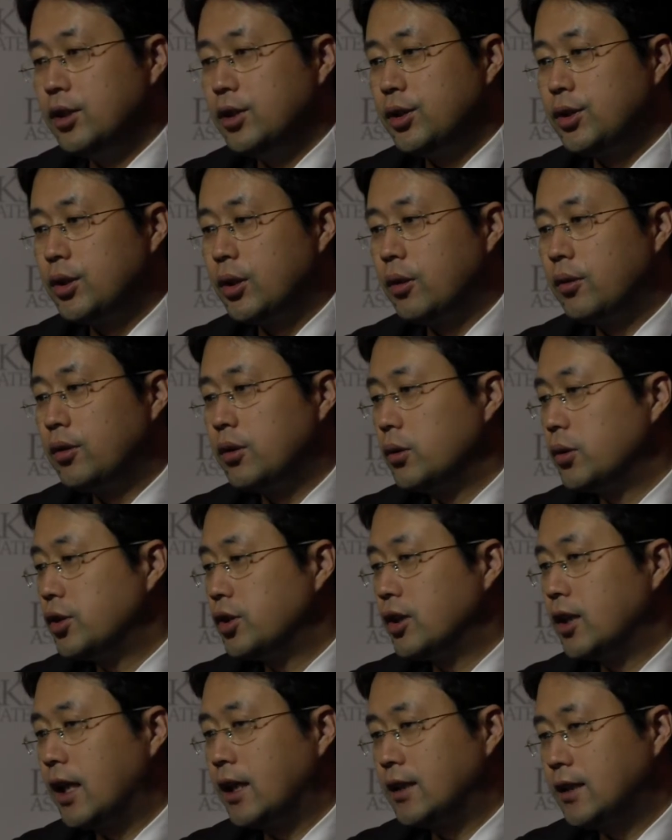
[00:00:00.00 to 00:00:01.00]
So
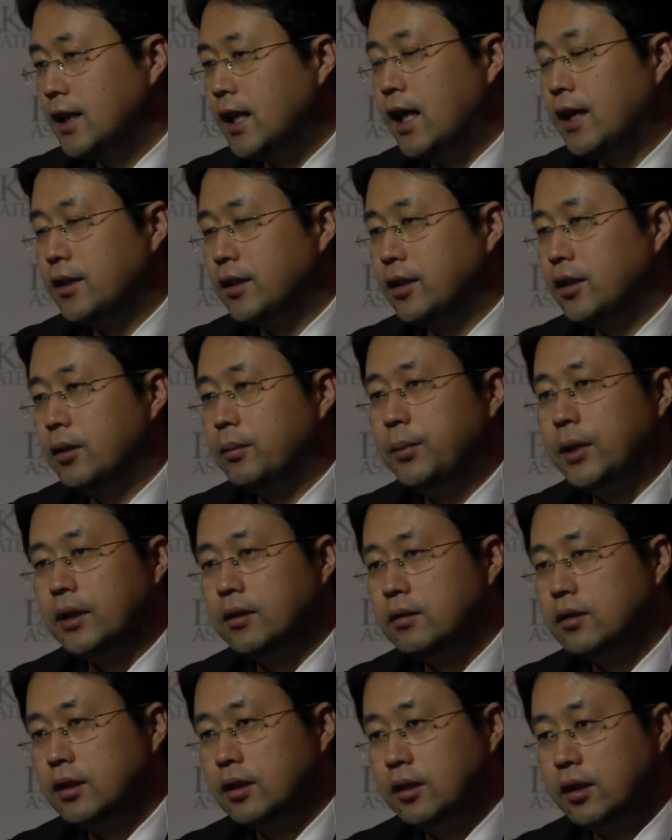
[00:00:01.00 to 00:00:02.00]
solution like that, you know,
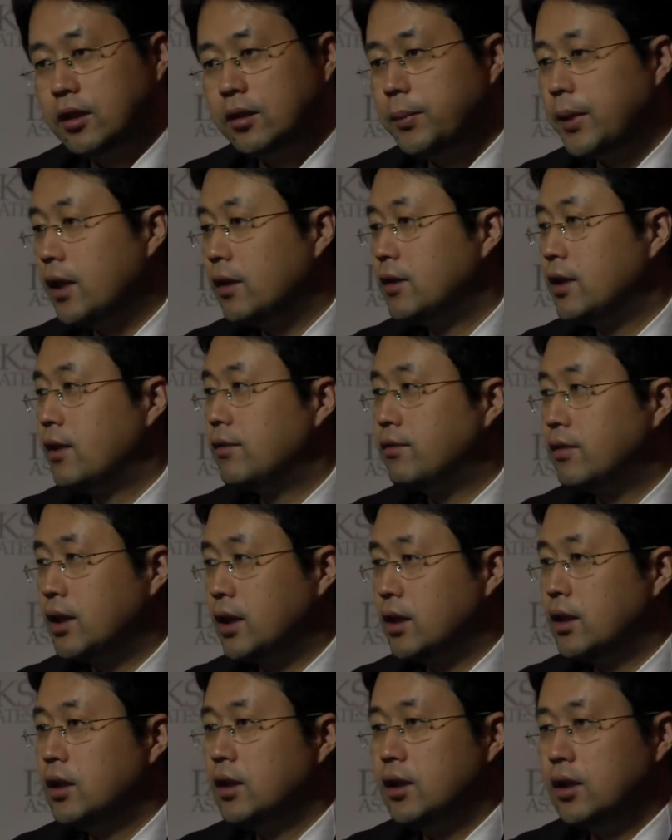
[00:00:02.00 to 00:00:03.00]
but Independa
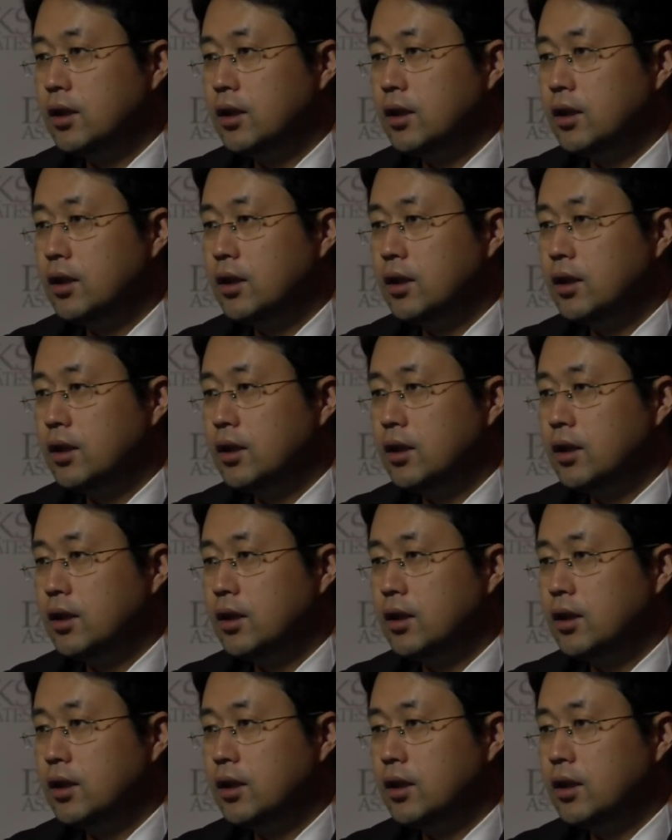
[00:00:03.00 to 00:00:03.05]
definitely